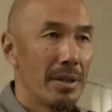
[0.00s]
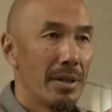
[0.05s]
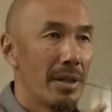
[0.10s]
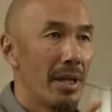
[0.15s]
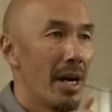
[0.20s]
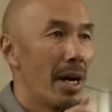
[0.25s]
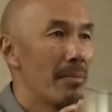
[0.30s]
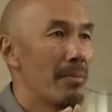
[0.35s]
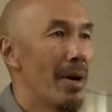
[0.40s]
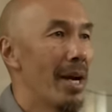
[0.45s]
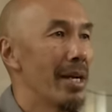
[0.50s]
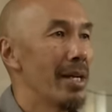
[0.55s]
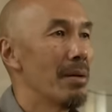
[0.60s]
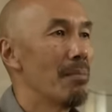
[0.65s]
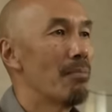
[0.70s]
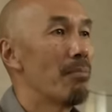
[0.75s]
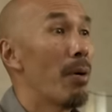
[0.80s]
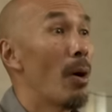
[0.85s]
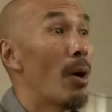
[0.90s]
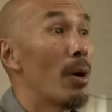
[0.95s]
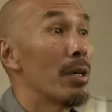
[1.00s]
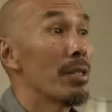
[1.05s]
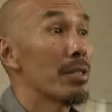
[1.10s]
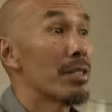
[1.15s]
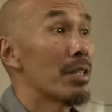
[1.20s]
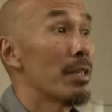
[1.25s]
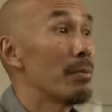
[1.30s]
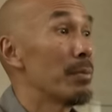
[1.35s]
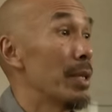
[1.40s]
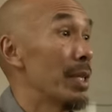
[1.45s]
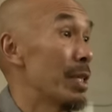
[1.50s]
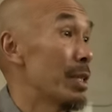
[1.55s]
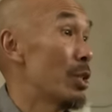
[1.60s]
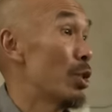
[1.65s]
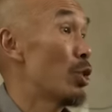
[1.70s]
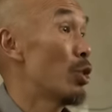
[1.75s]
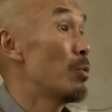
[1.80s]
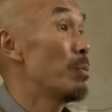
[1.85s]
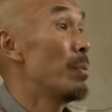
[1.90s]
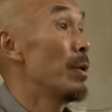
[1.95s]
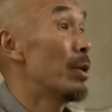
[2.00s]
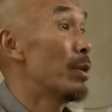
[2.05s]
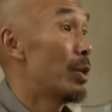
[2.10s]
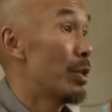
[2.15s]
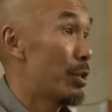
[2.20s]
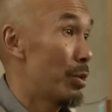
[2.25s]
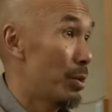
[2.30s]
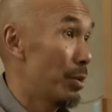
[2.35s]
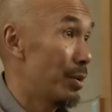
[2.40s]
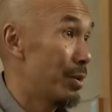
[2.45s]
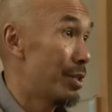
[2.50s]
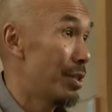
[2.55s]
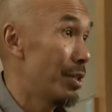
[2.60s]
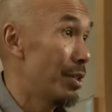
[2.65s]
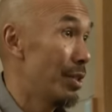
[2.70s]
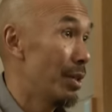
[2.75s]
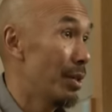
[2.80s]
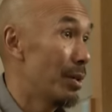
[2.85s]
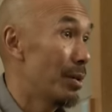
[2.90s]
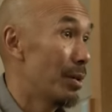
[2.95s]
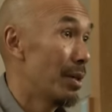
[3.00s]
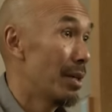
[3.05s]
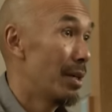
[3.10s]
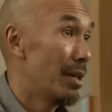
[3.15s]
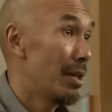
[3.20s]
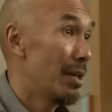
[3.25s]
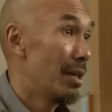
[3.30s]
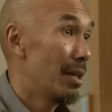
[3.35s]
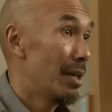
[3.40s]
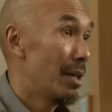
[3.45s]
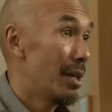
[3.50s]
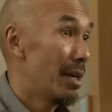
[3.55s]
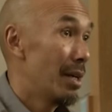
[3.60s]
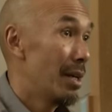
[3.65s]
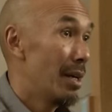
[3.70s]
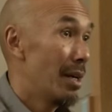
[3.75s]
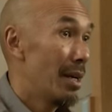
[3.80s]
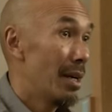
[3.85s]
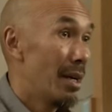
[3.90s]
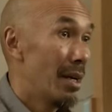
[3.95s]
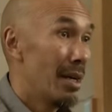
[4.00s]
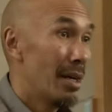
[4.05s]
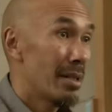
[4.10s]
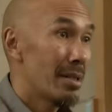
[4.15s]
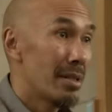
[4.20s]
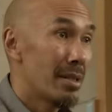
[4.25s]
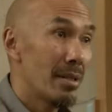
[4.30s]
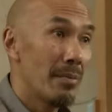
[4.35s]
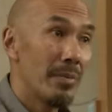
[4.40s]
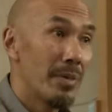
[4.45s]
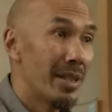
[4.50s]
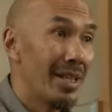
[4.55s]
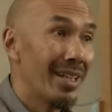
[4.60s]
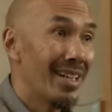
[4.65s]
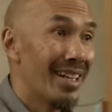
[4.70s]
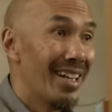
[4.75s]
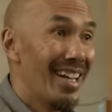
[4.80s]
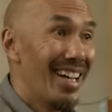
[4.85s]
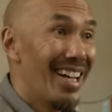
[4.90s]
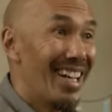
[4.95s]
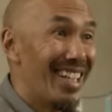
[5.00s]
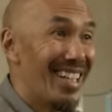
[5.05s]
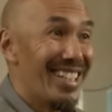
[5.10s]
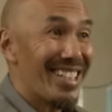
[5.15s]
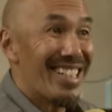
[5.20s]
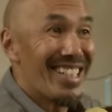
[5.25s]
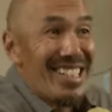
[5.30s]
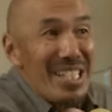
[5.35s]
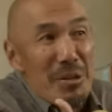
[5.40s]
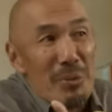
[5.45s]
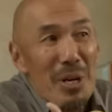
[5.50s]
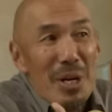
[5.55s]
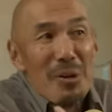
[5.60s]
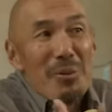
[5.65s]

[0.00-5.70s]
that I might impart something spiritual to you. Something, see, we